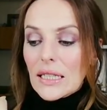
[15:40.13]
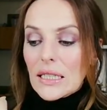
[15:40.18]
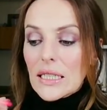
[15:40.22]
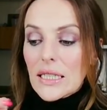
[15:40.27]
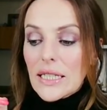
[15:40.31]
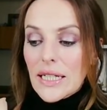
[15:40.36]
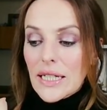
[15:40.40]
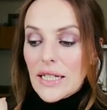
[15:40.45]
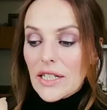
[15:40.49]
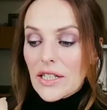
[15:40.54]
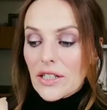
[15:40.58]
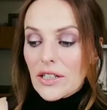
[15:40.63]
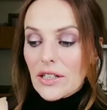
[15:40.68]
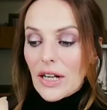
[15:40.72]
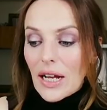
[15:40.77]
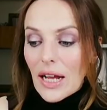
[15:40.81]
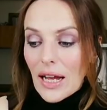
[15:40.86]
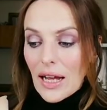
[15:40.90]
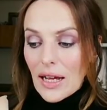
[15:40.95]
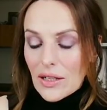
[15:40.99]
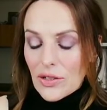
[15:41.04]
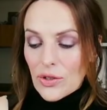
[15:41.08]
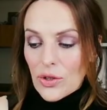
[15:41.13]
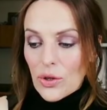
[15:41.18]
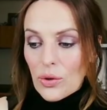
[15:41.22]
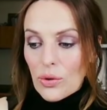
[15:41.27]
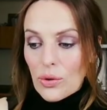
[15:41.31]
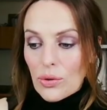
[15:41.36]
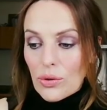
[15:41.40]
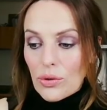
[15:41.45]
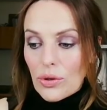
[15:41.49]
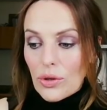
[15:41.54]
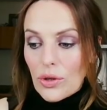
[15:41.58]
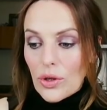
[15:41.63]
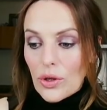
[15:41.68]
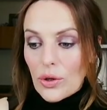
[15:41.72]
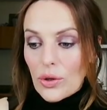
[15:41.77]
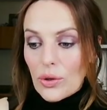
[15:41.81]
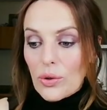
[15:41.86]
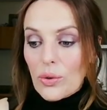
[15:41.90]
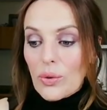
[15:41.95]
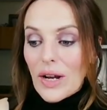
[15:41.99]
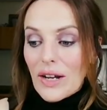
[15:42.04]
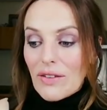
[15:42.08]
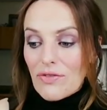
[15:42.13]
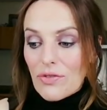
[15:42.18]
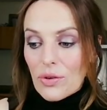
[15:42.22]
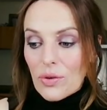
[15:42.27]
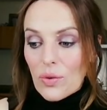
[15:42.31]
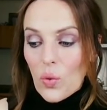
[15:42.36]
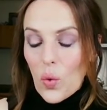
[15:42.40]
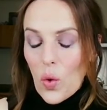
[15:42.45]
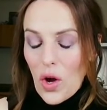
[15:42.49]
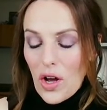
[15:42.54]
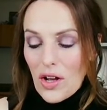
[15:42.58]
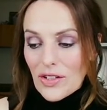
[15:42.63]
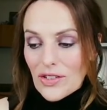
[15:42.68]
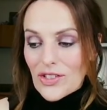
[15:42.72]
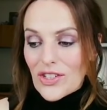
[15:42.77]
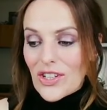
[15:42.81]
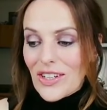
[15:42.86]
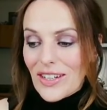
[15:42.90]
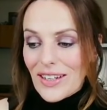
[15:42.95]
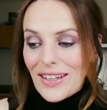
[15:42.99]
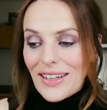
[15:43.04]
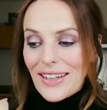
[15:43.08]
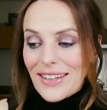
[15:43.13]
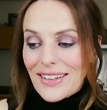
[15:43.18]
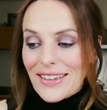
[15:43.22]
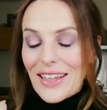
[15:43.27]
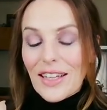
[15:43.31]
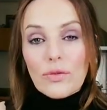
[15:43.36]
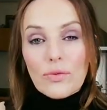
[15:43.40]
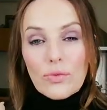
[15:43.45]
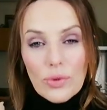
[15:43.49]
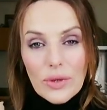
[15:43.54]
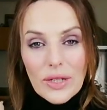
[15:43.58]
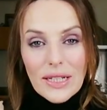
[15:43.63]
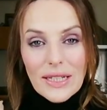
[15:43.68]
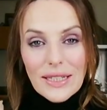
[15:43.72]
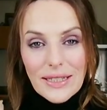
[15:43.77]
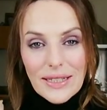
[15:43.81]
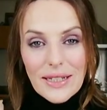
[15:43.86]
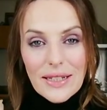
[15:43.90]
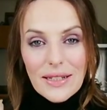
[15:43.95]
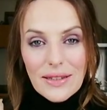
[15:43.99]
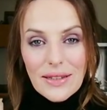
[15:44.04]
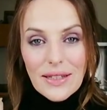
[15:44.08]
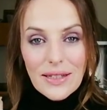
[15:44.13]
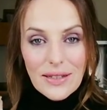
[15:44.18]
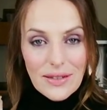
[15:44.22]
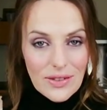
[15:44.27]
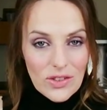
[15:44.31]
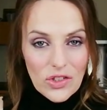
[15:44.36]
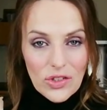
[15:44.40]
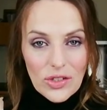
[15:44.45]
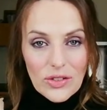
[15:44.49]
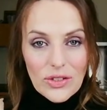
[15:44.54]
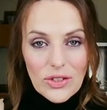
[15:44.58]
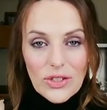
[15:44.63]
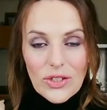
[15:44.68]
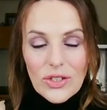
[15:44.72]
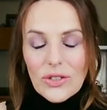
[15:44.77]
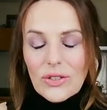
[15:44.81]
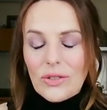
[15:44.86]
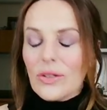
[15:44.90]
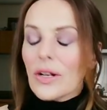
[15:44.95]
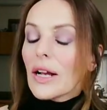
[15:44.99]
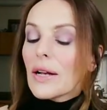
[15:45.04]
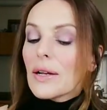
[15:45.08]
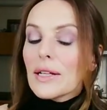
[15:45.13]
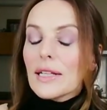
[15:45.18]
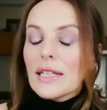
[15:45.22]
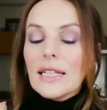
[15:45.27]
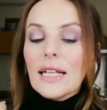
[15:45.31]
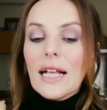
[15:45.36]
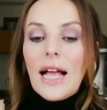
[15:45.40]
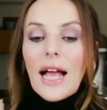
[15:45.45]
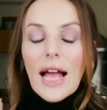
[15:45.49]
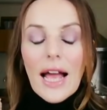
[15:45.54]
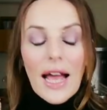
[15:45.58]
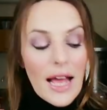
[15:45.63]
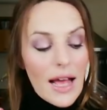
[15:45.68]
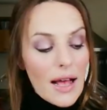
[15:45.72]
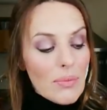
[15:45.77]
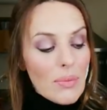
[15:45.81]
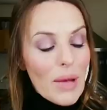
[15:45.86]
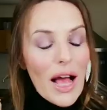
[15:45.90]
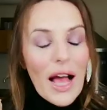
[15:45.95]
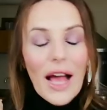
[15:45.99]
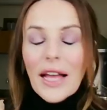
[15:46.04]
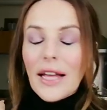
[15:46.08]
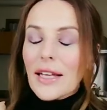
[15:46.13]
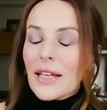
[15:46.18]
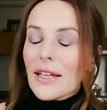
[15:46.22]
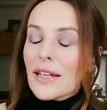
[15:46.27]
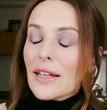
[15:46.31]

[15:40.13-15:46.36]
"Dear asshole, whoever it was that really did this shit to you, I